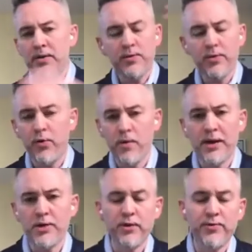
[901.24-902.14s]
different
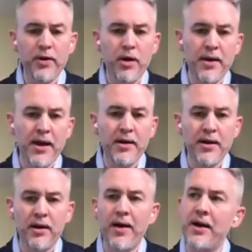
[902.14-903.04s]
formats you could film in,
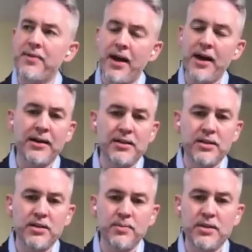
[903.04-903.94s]
and a lot of the editing
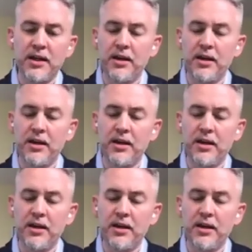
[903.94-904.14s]
systems